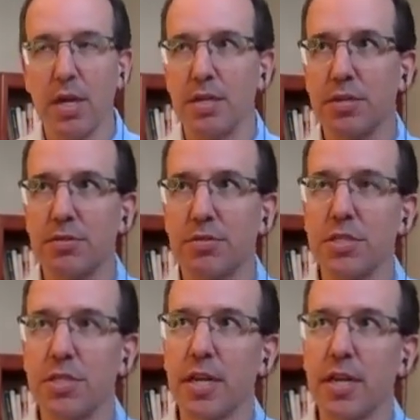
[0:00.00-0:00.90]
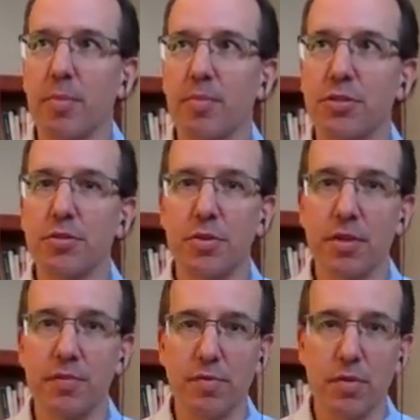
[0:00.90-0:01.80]
And do you see any
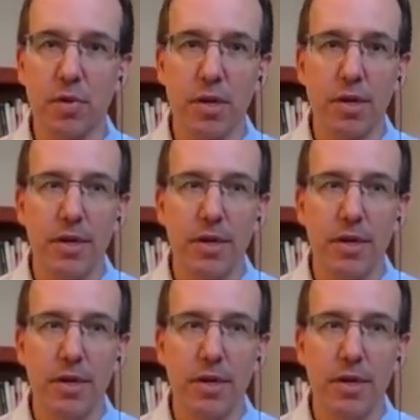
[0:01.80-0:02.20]
opportunity for,